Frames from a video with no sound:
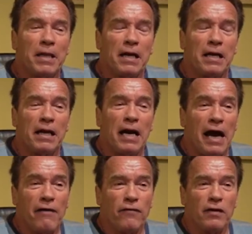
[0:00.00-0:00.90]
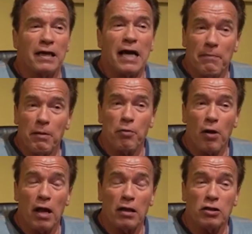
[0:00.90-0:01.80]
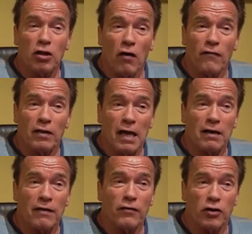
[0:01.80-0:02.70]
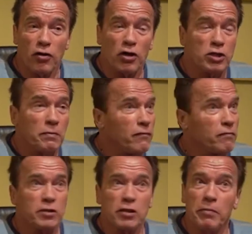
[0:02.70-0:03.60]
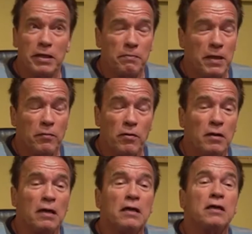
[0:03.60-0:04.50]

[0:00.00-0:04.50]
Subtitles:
I feel like I'm a product of a lot of encouragement from so many people.